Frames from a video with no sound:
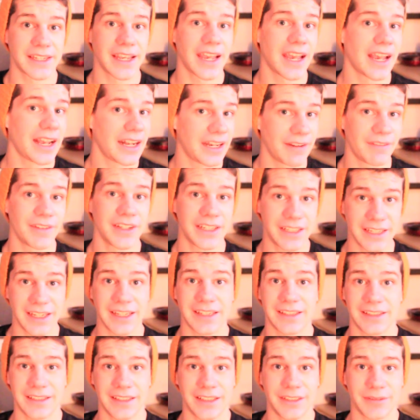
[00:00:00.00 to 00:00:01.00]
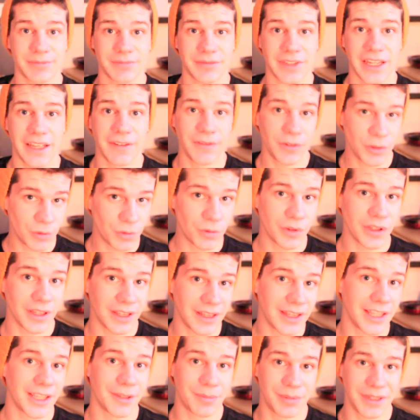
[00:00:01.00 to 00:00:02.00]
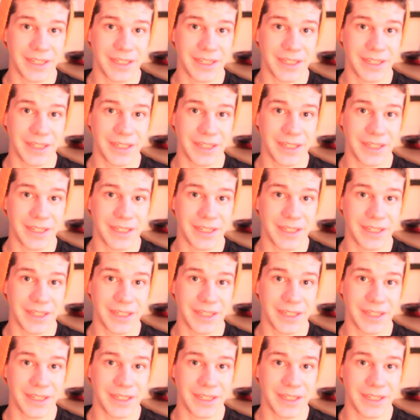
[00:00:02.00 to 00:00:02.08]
kind of addicting if you really like